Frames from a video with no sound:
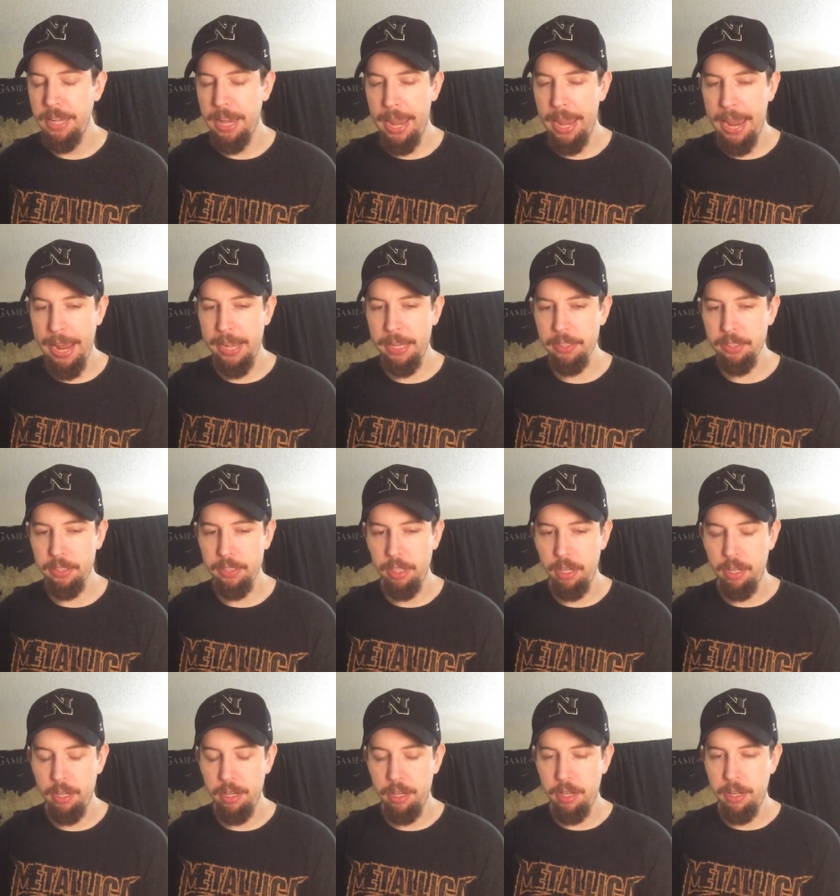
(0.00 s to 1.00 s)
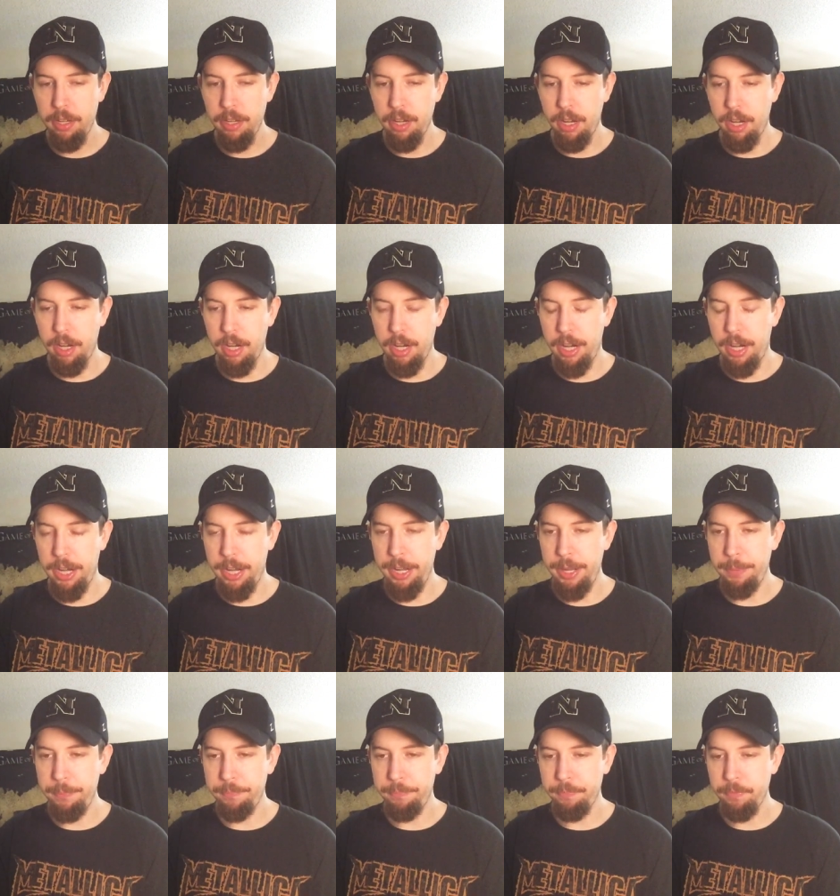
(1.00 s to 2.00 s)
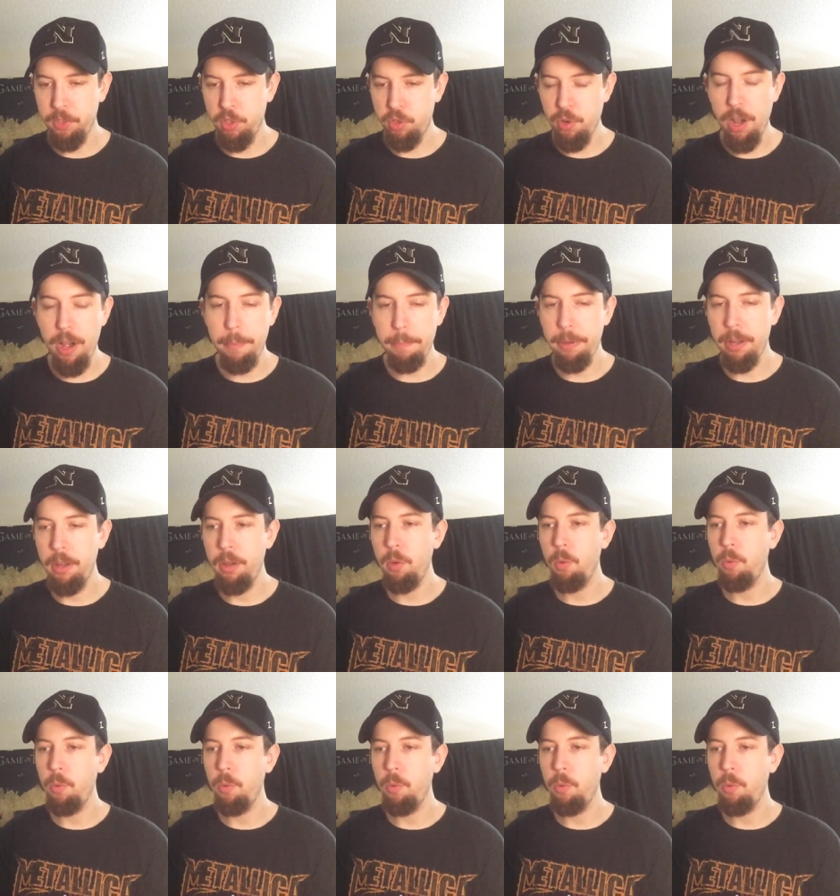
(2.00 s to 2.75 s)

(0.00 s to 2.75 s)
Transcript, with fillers: as uh, Trump,